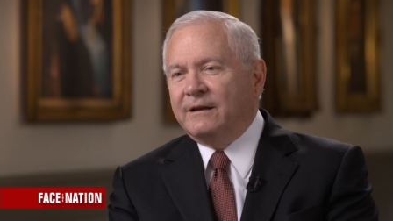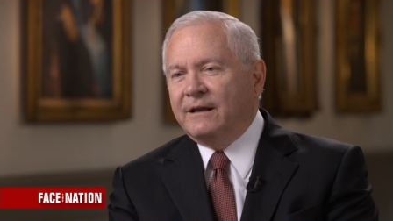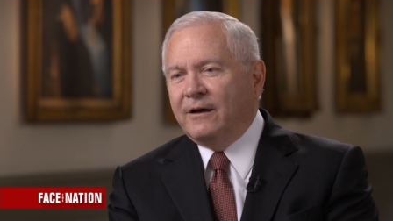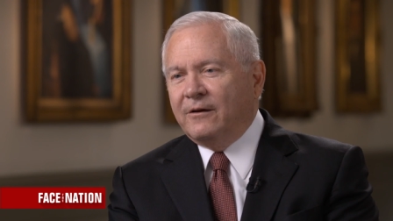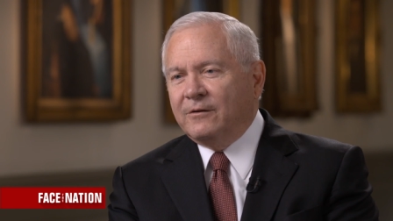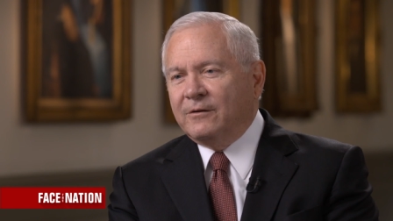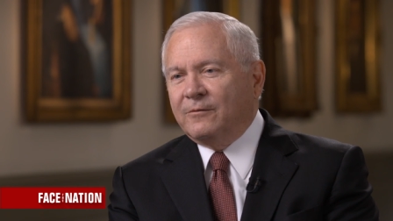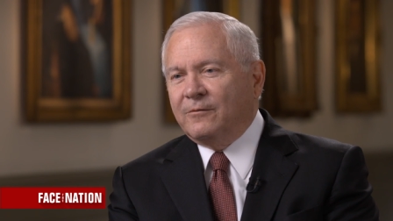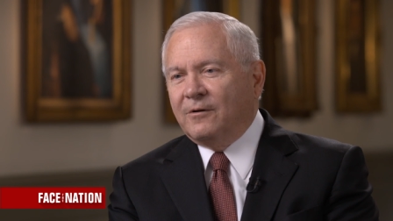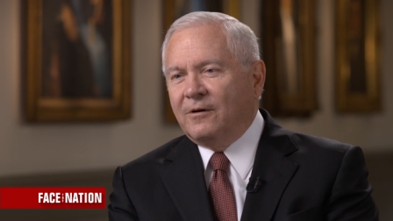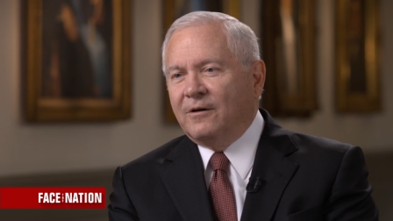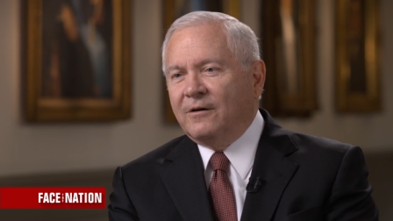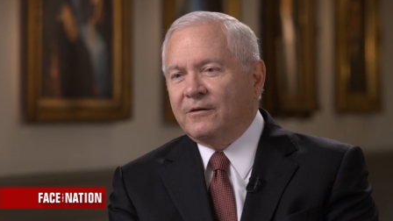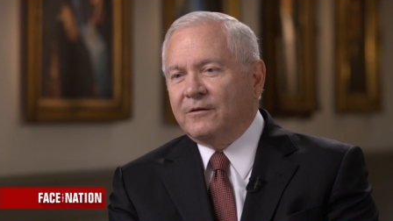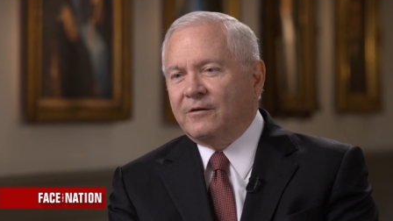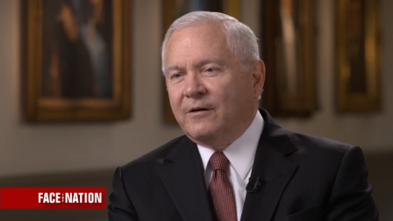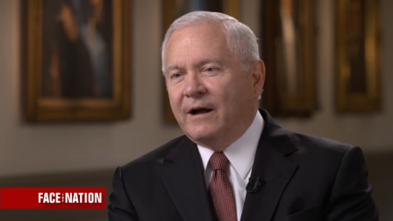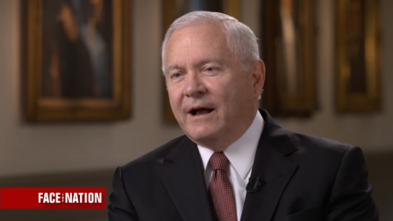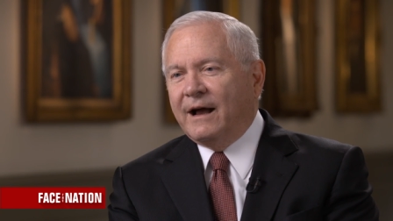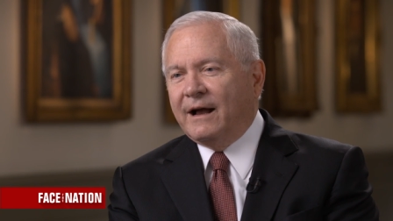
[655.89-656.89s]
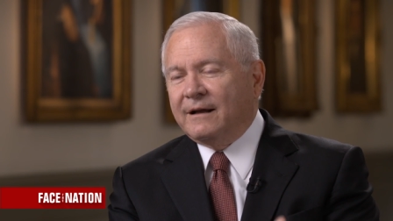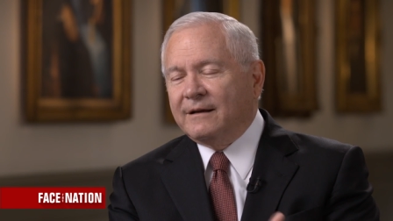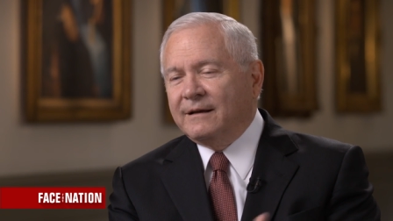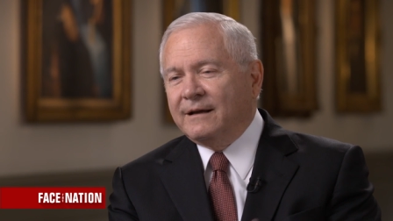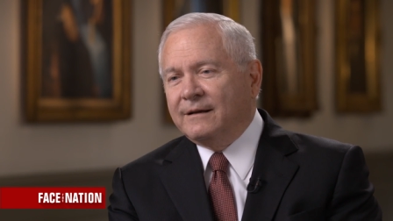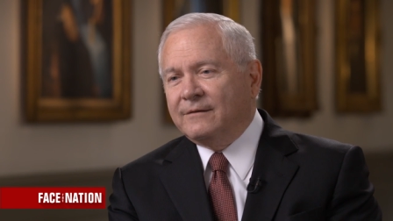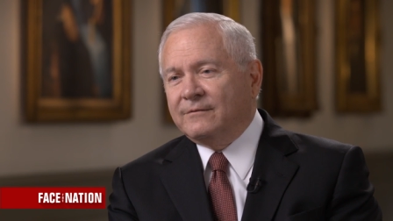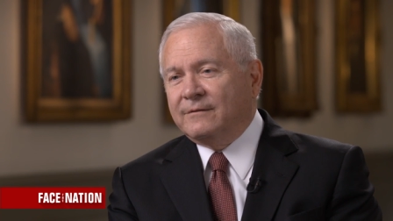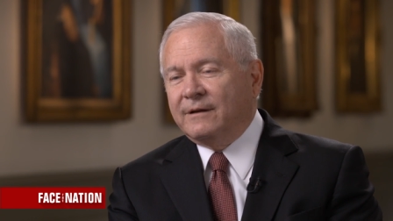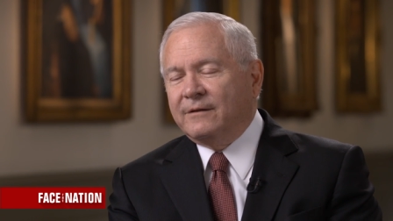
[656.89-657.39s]
down the wrong track
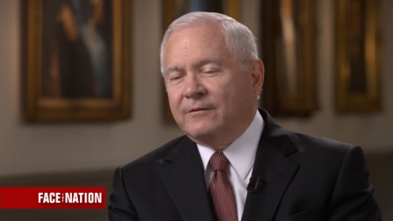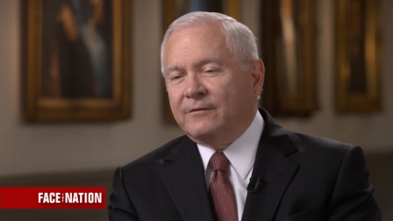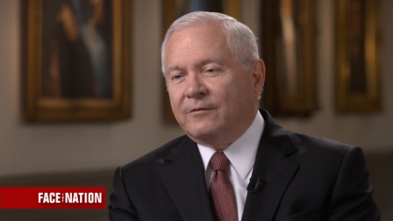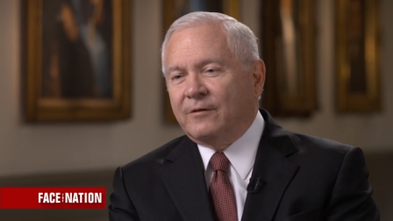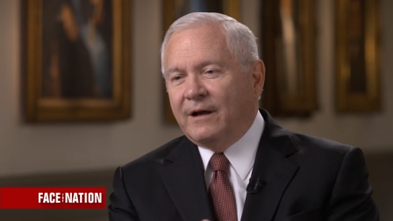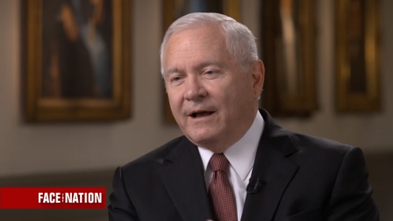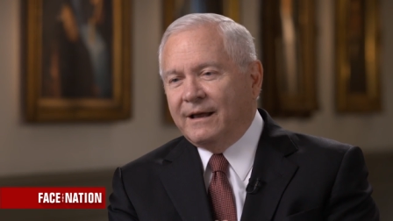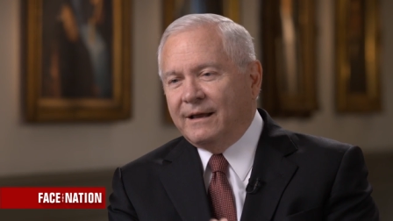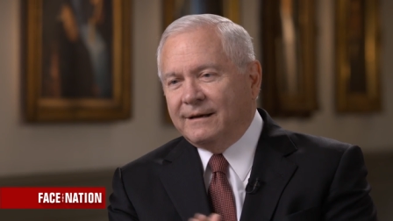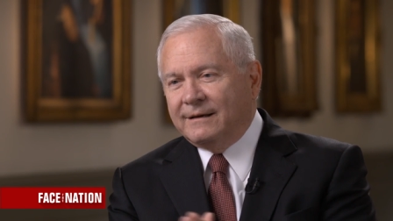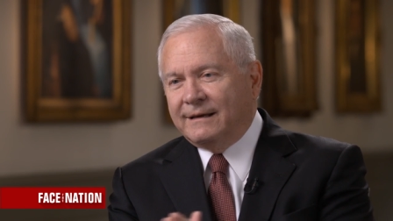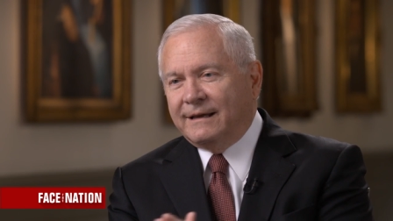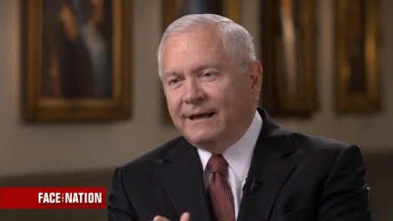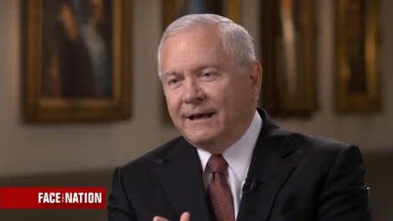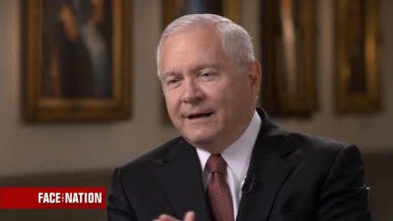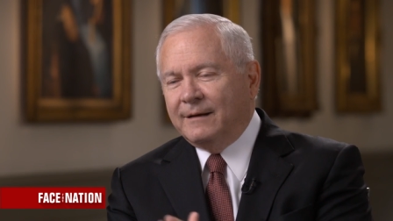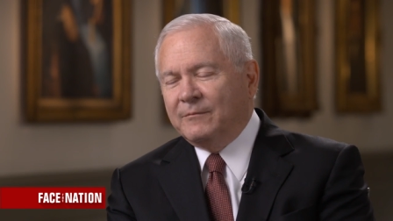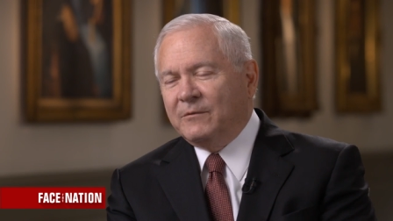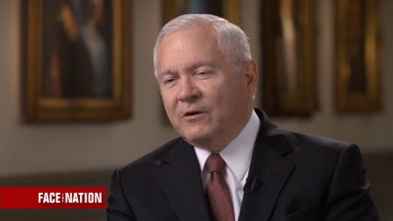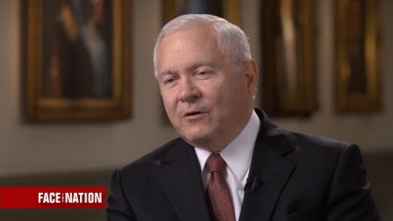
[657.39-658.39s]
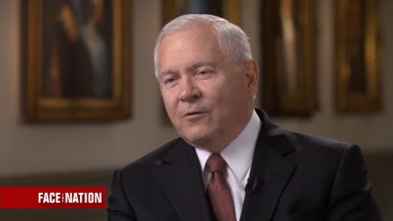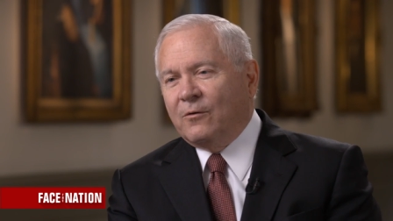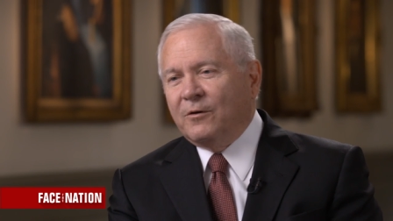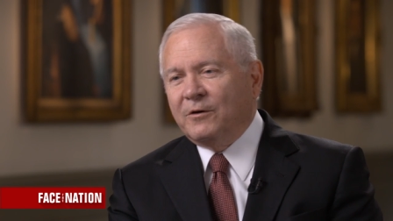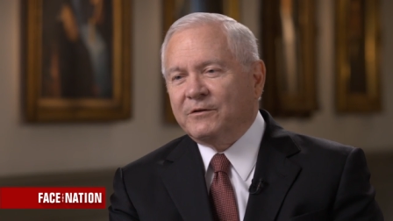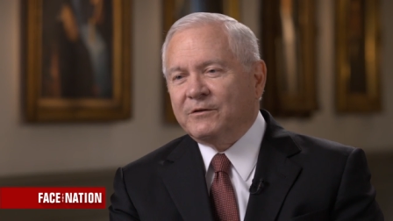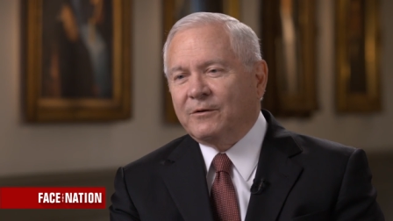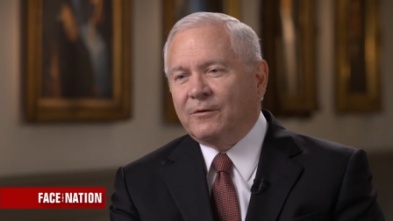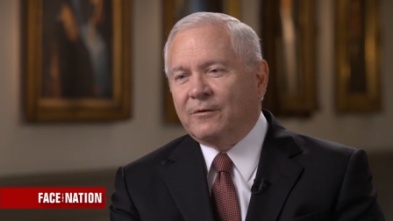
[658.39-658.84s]
and to try and get him to course